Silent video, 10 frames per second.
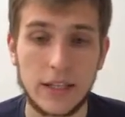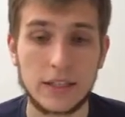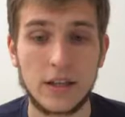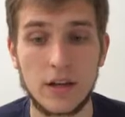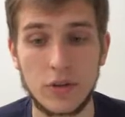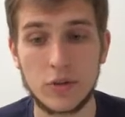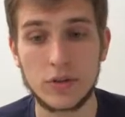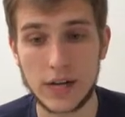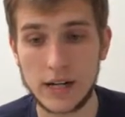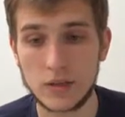and
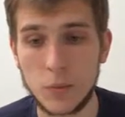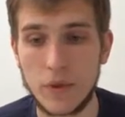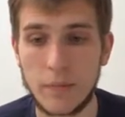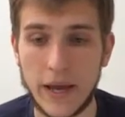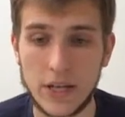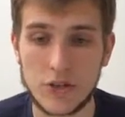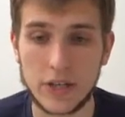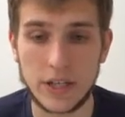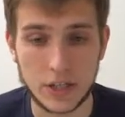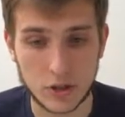URLs with
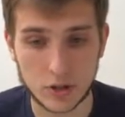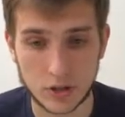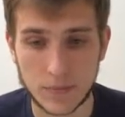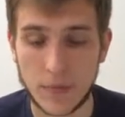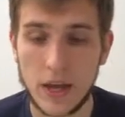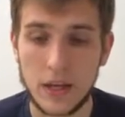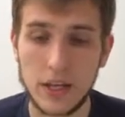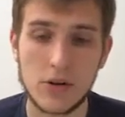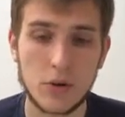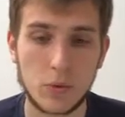major issues.
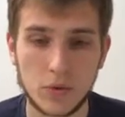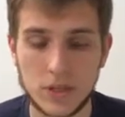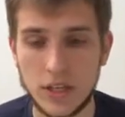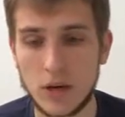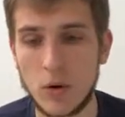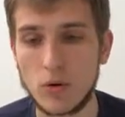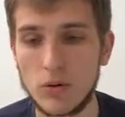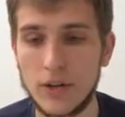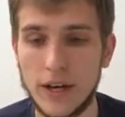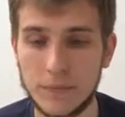Here you will see
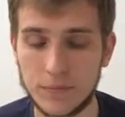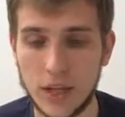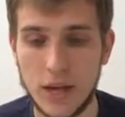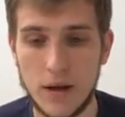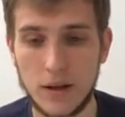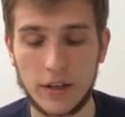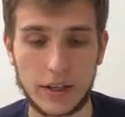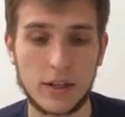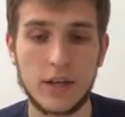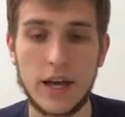all the
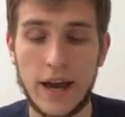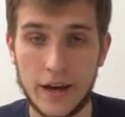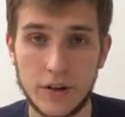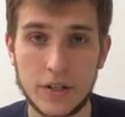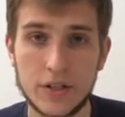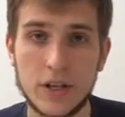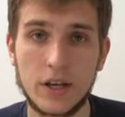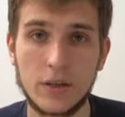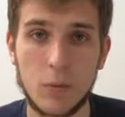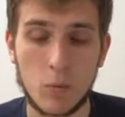errors
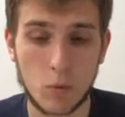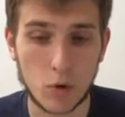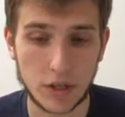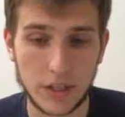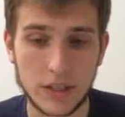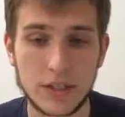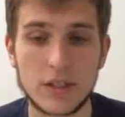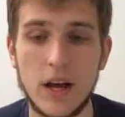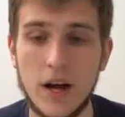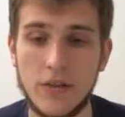and
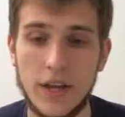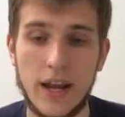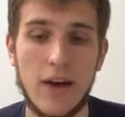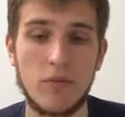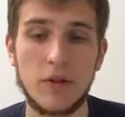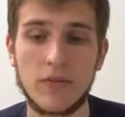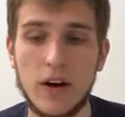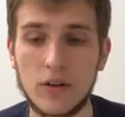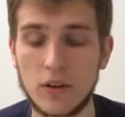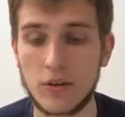warnings that have been
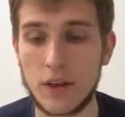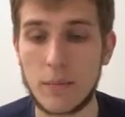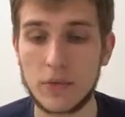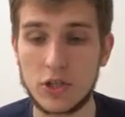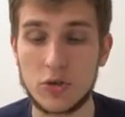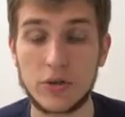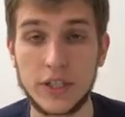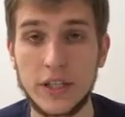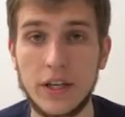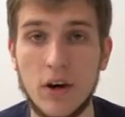found on the
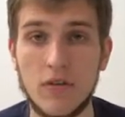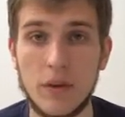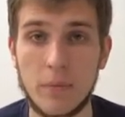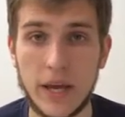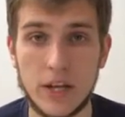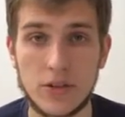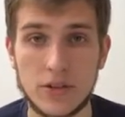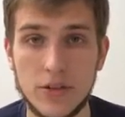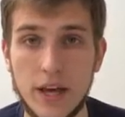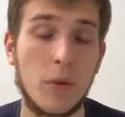majority of the
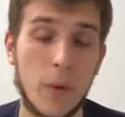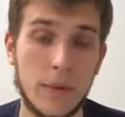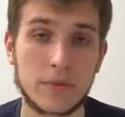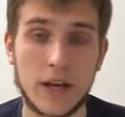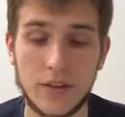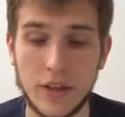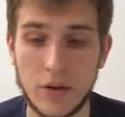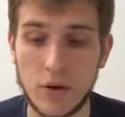pages of the website